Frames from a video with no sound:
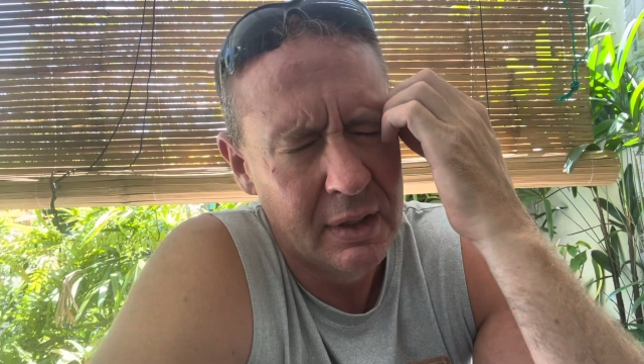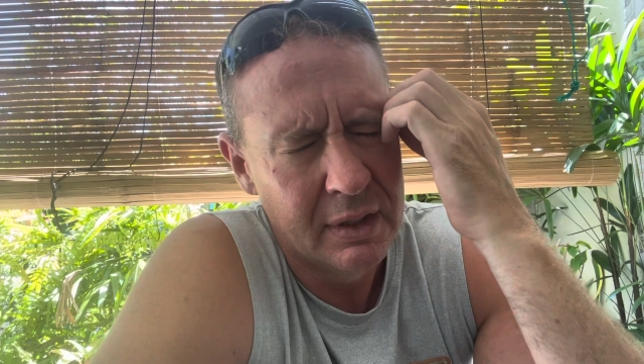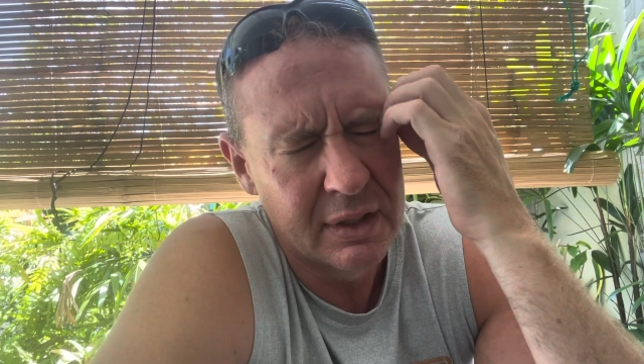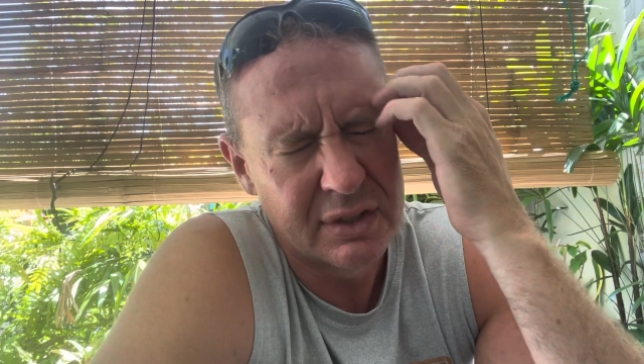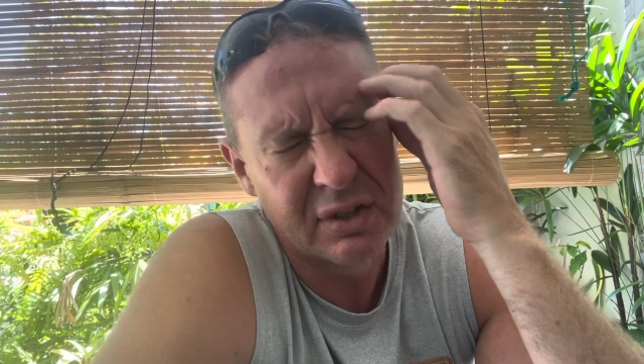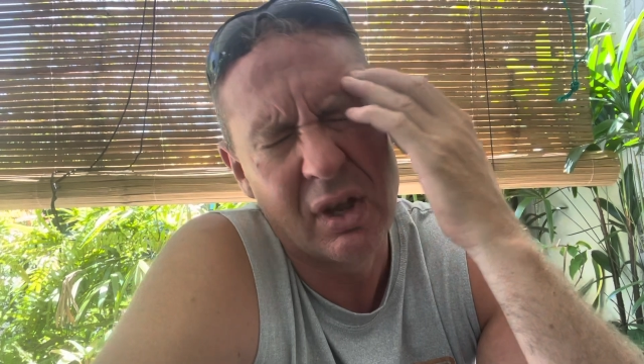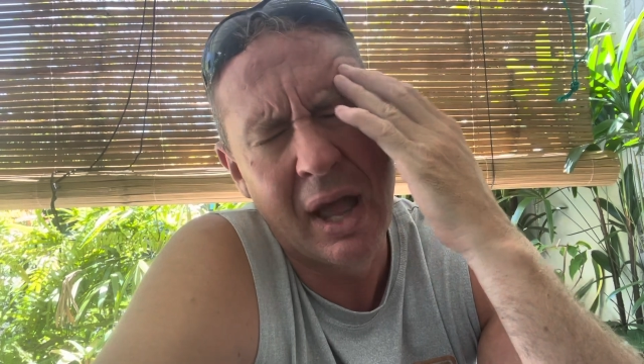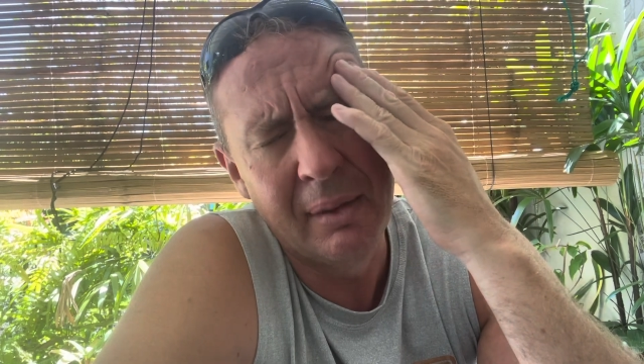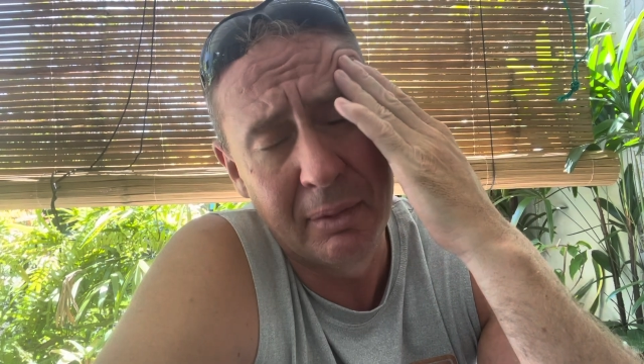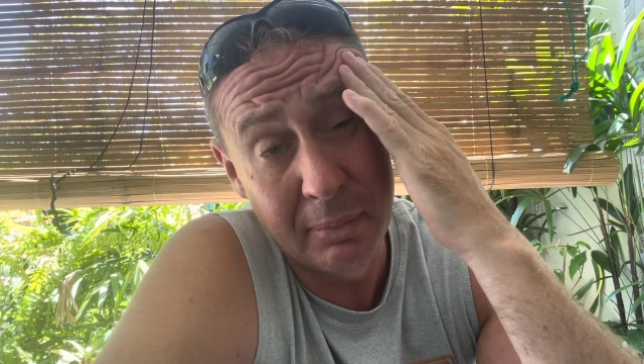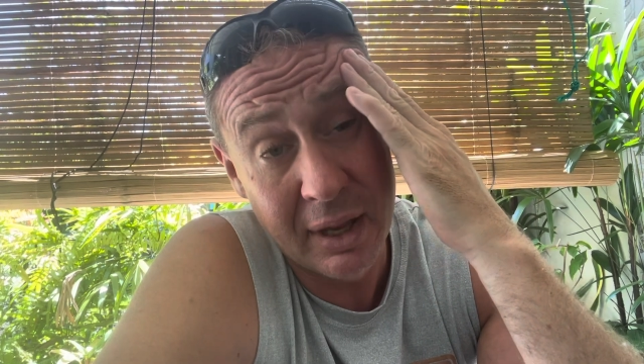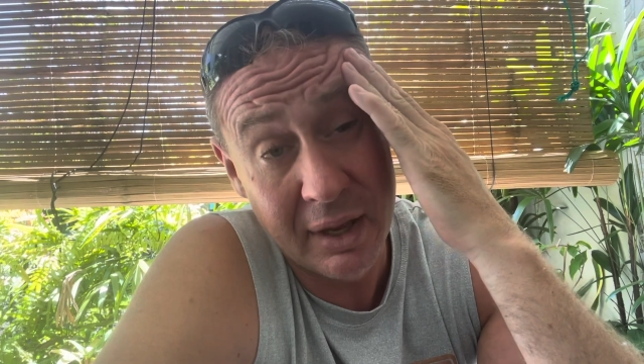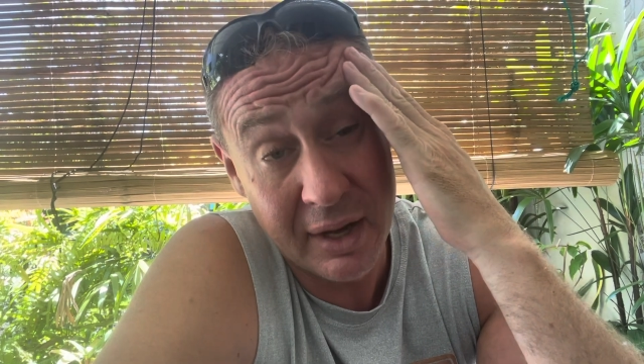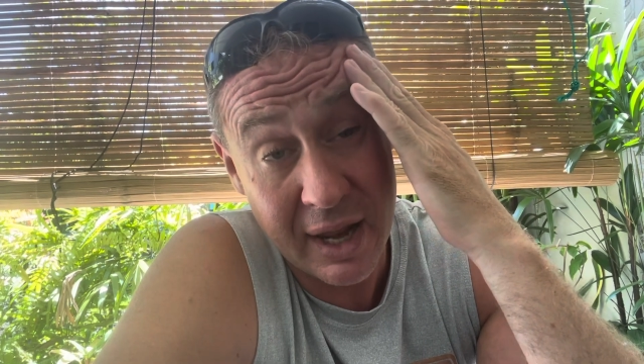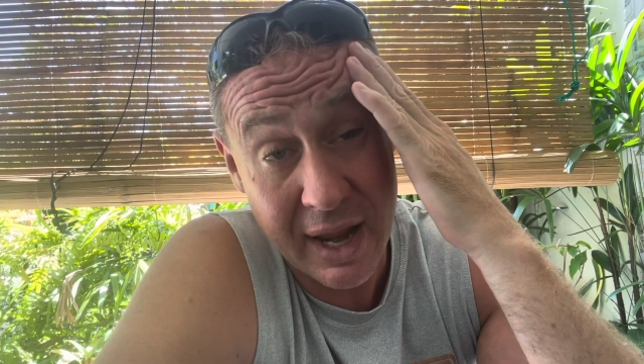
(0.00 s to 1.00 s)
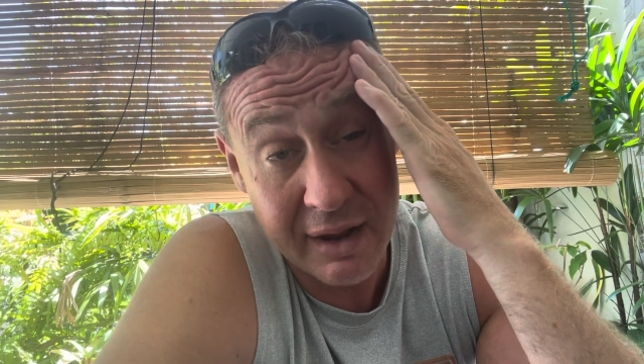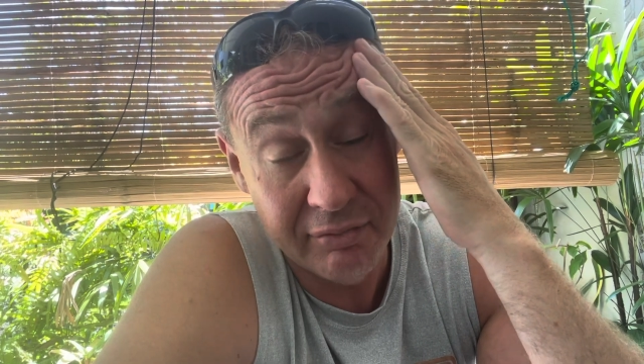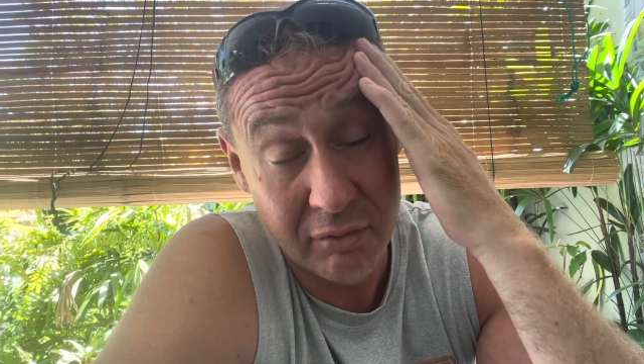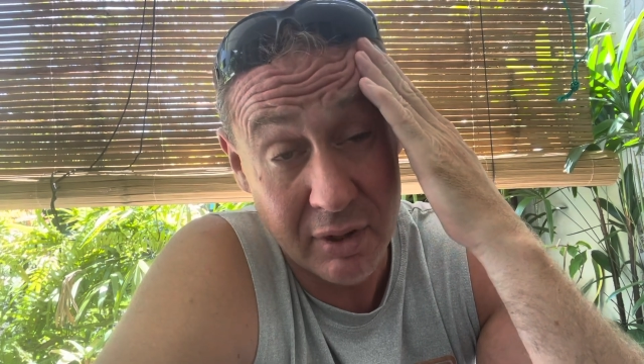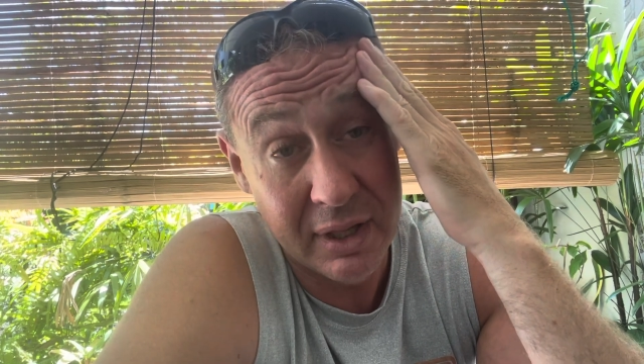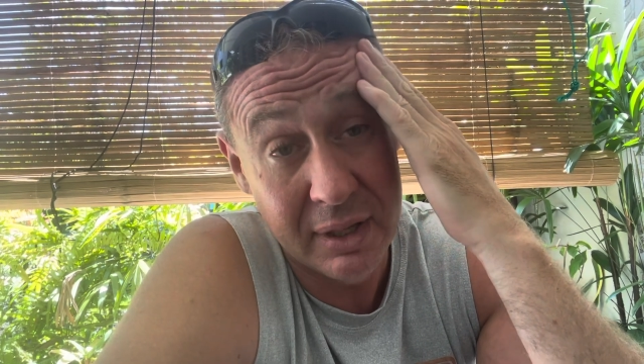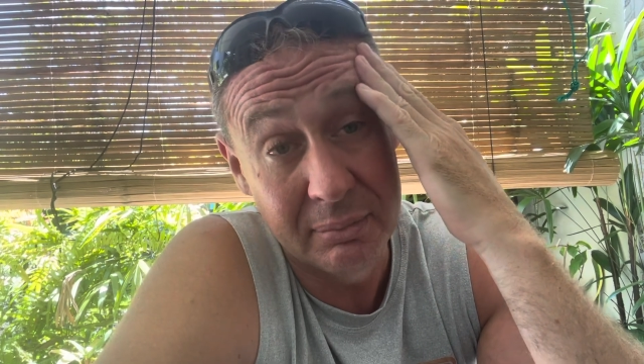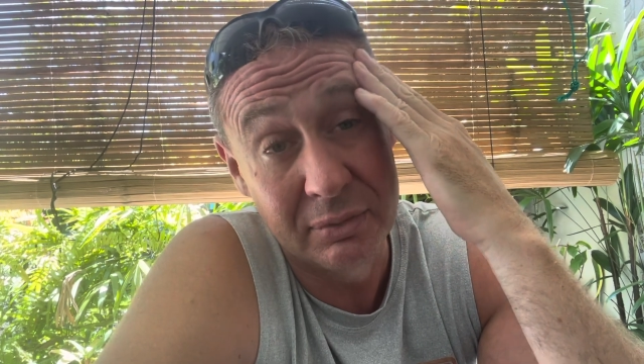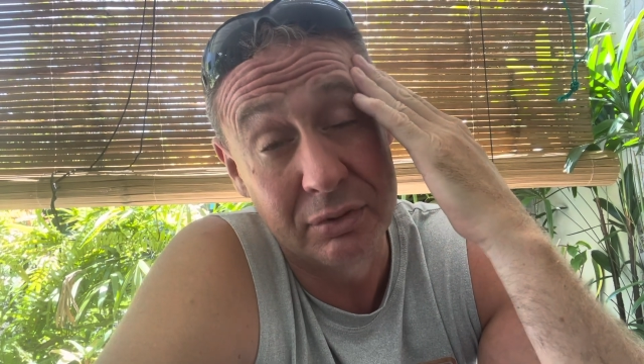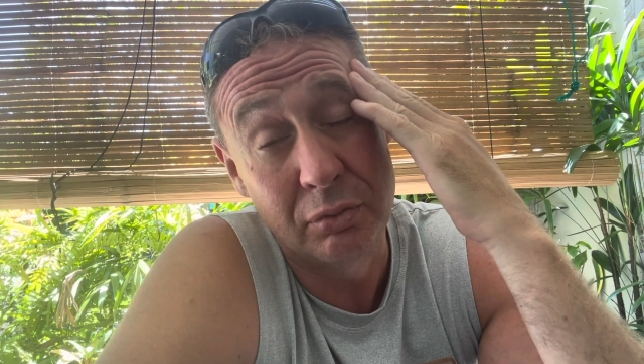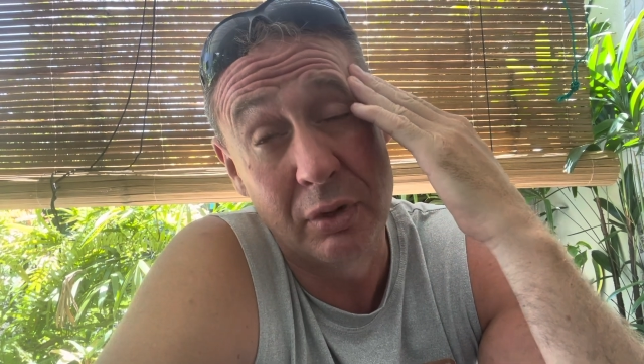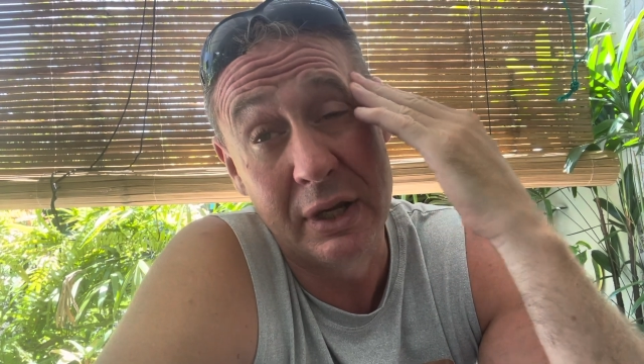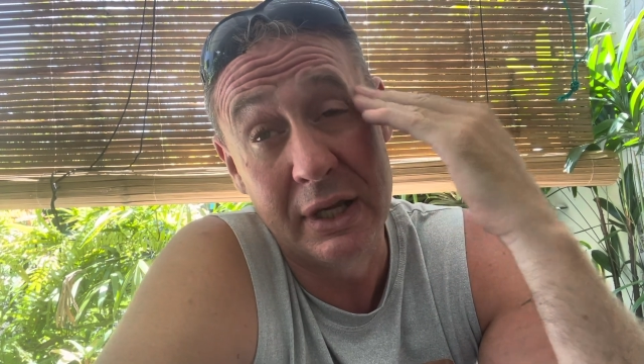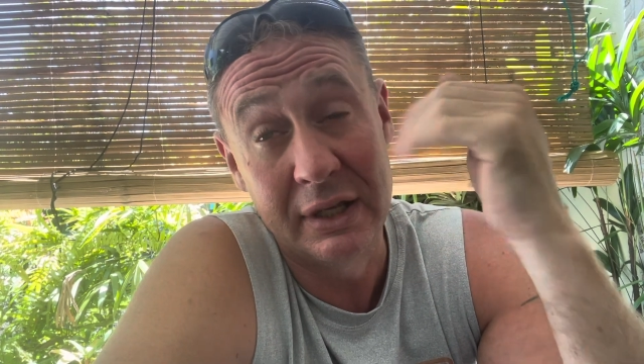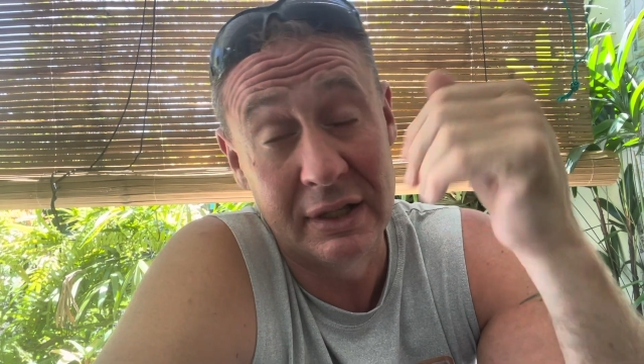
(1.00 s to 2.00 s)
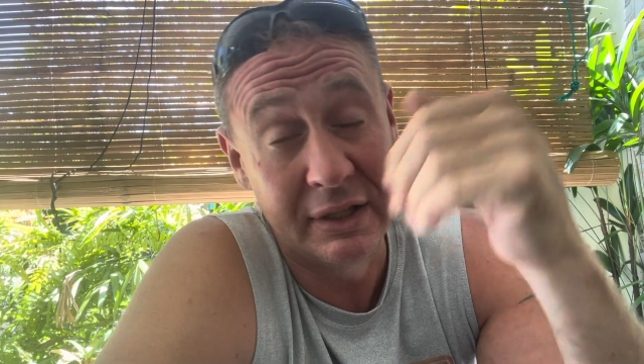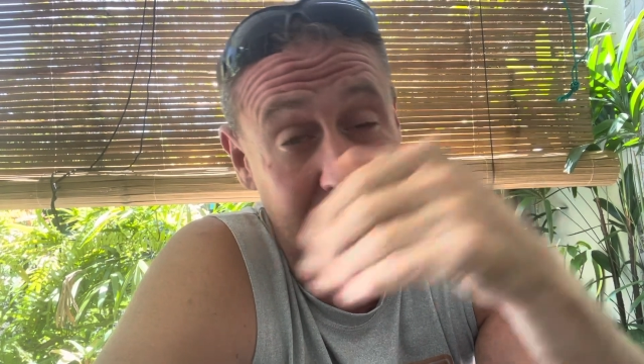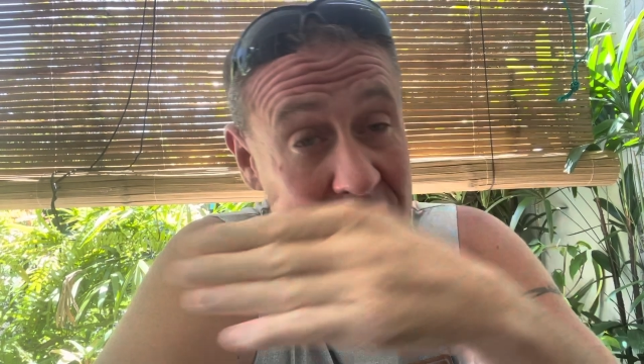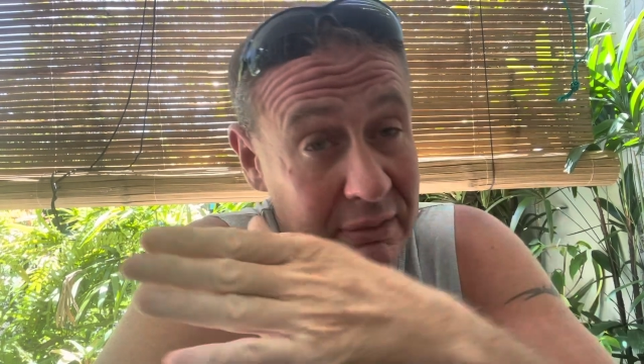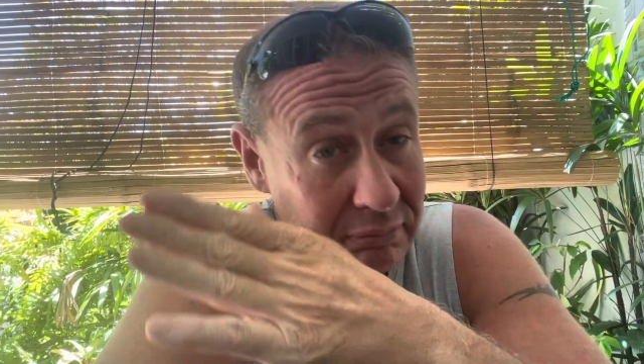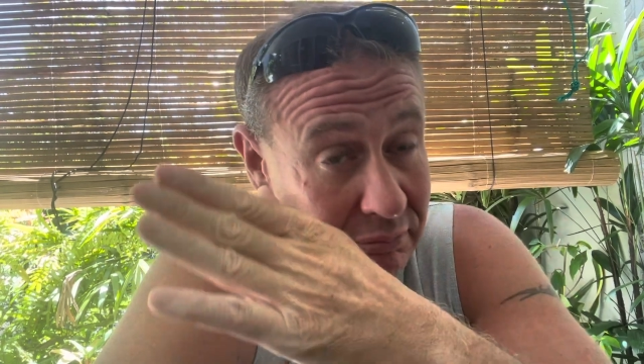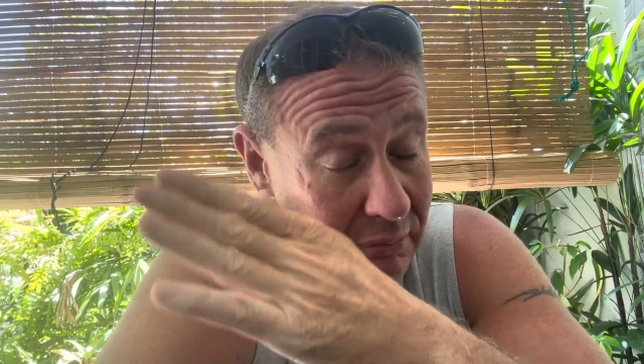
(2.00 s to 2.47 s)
So I'm about halfway in between, and then